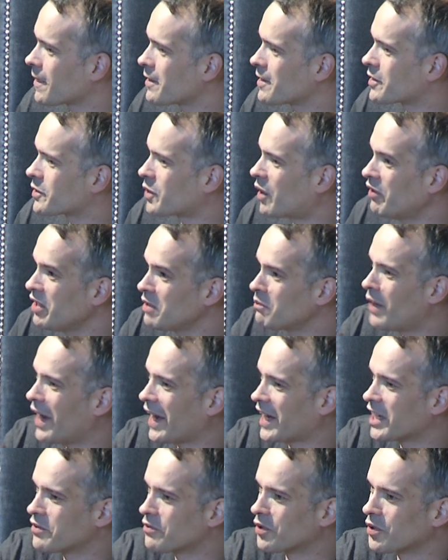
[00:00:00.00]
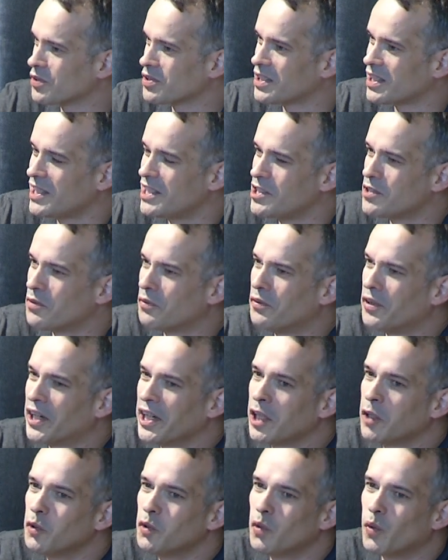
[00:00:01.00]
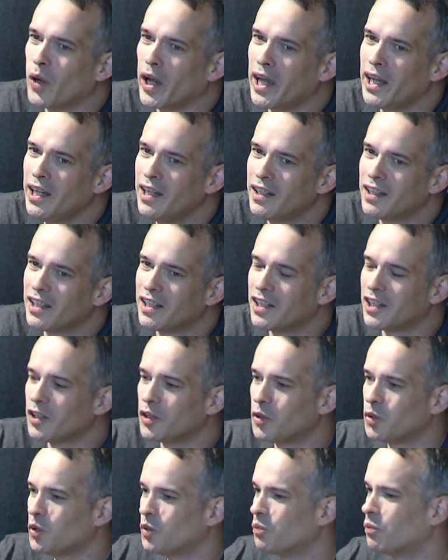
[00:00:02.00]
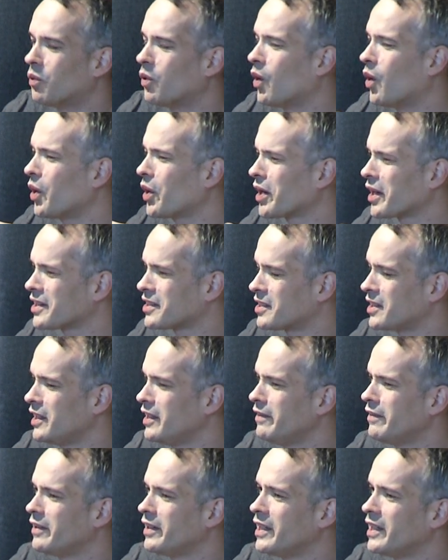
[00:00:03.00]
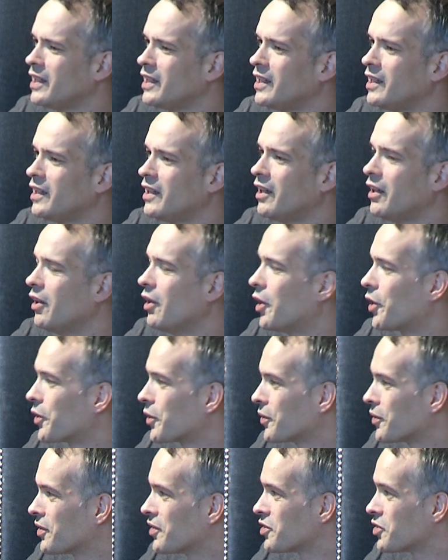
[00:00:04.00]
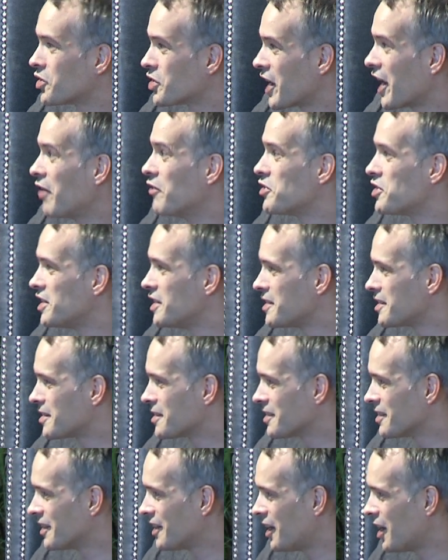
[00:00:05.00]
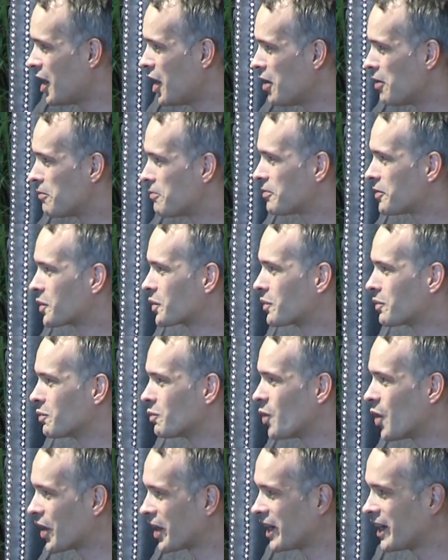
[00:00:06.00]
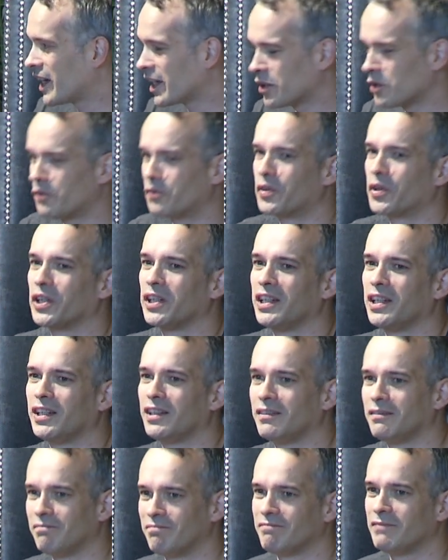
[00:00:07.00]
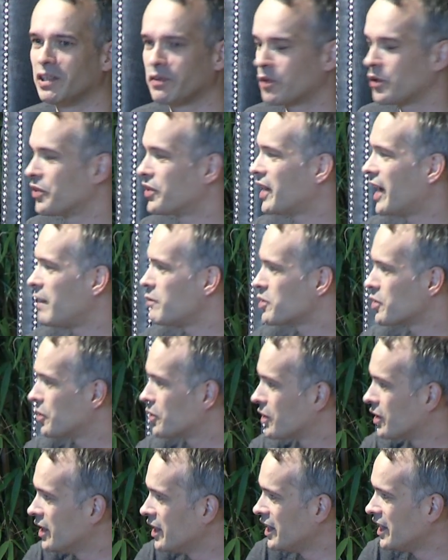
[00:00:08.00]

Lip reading: Traveling back and forth is a very good way to progressively learn the challenges of working at a very different time zone.